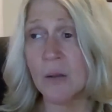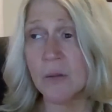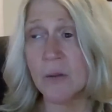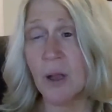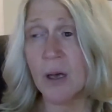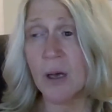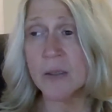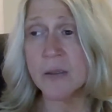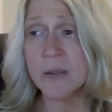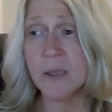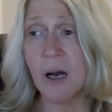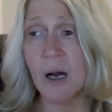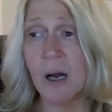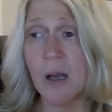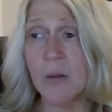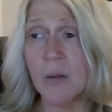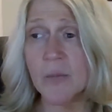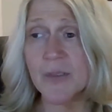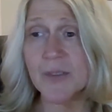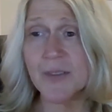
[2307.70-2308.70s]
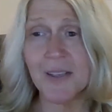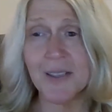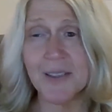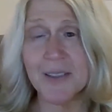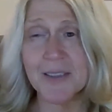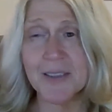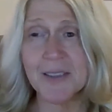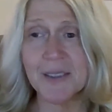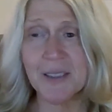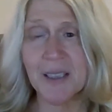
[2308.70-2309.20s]
lot of times
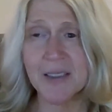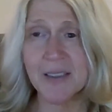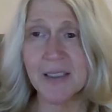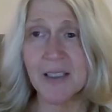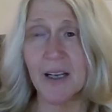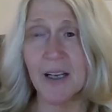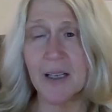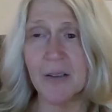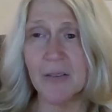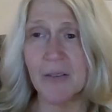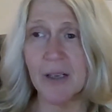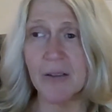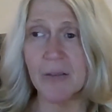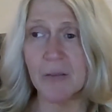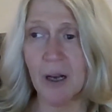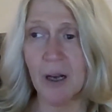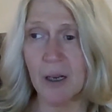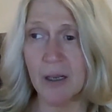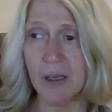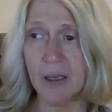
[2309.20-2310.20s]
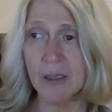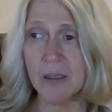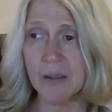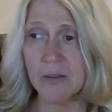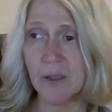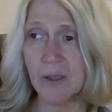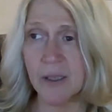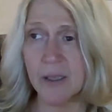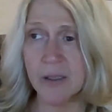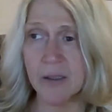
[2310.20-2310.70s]
it's kind of ironic,
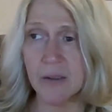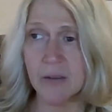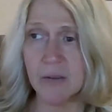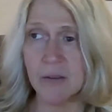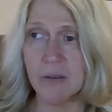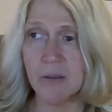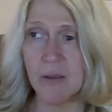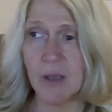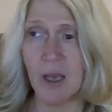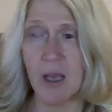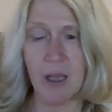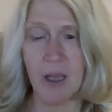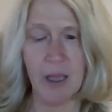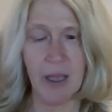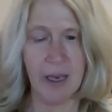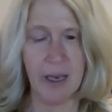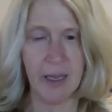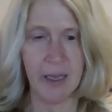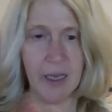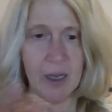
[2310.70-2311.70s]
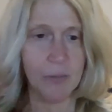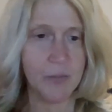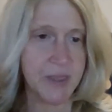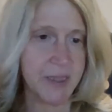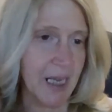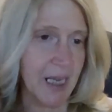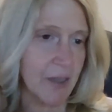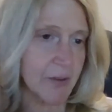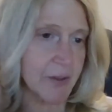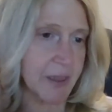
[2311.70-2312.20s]
and it comes
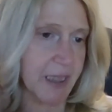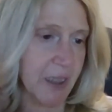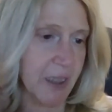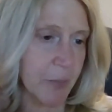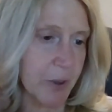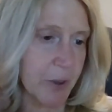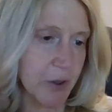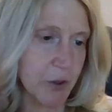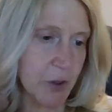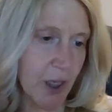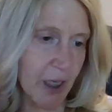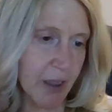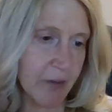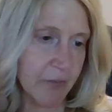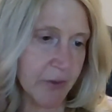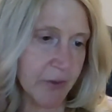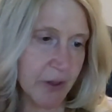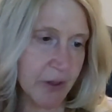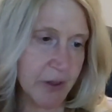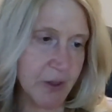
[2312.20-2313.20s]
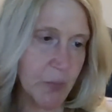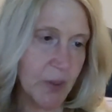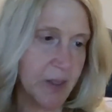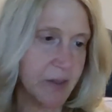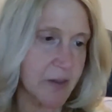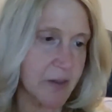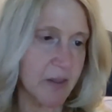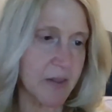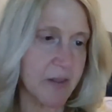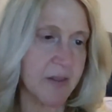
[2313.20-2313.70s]
down to keeping track of your
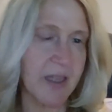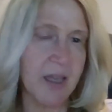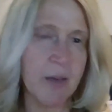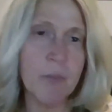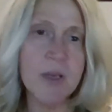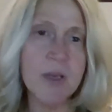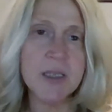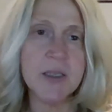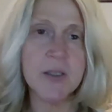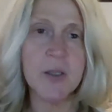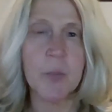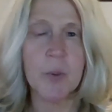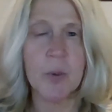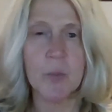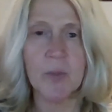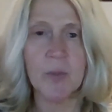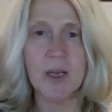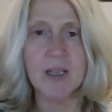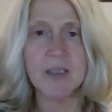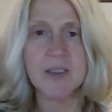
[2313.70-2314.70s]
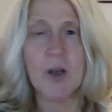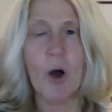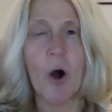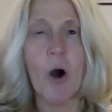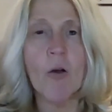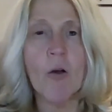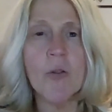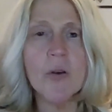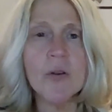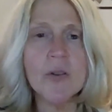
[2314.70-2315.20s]
expenses. They miss the permits,
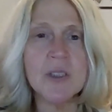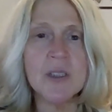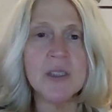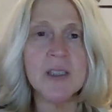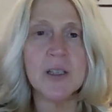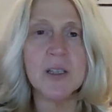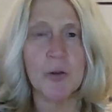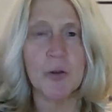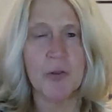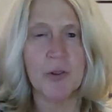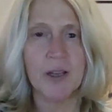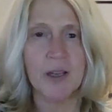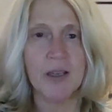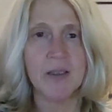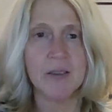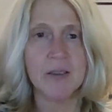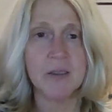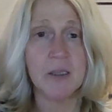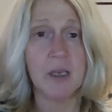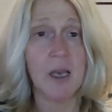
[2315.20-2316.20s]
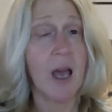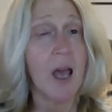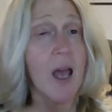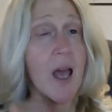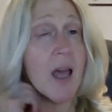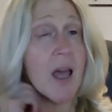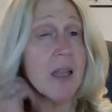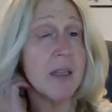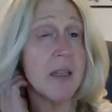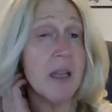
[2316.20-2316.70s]
all those little things.
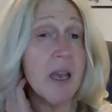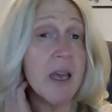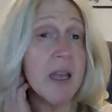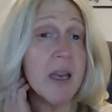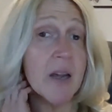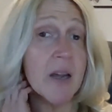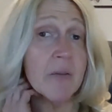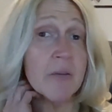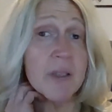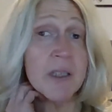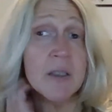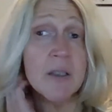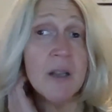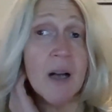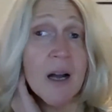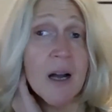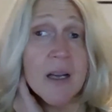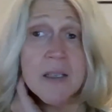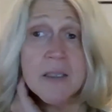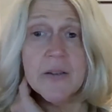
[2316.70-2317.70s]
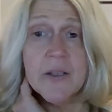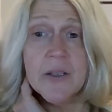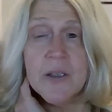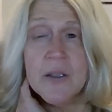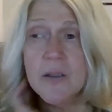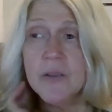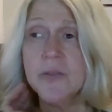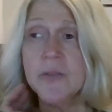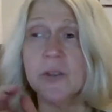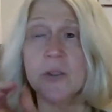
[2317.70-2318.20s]
And I realize
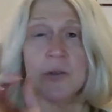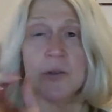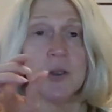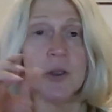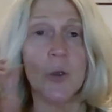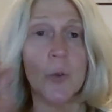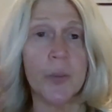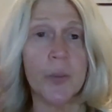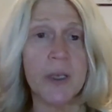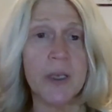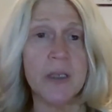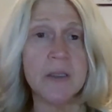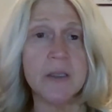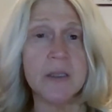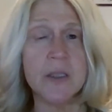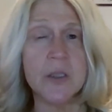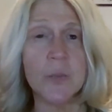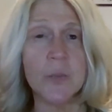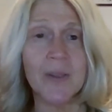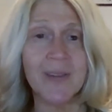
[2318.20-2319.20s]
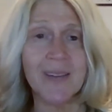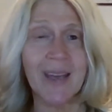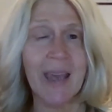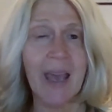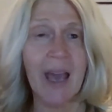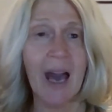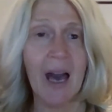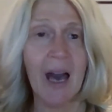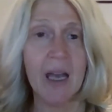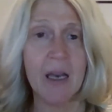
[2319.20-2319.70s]
they're little pieces, but they
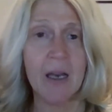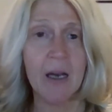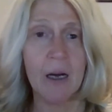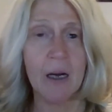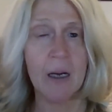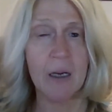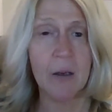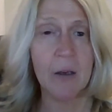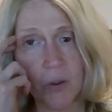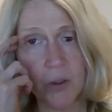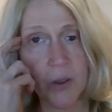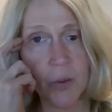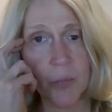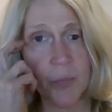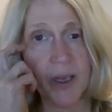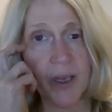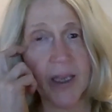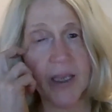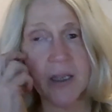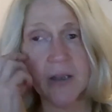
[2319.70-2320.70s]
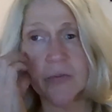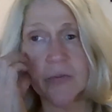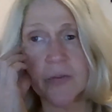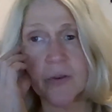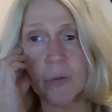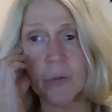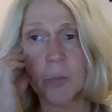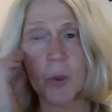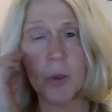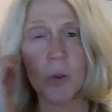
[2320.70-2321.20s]
add up. You're paying
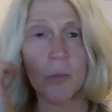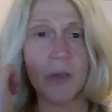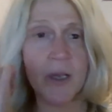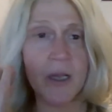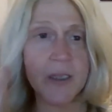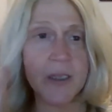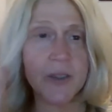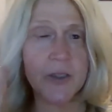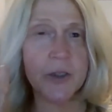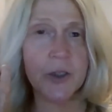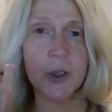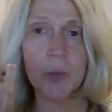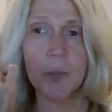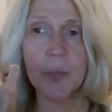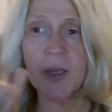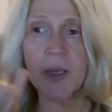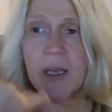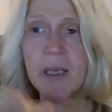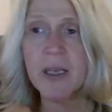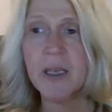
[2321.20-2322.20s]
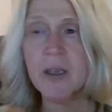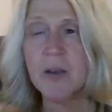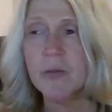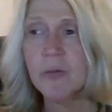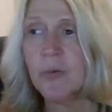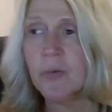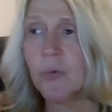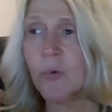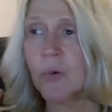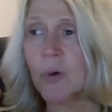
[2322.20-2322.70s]
for permits, you're paying
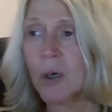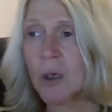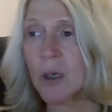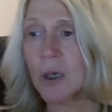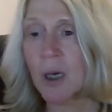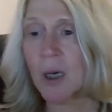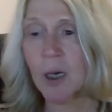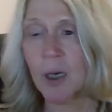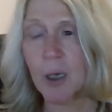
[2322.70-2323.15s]
for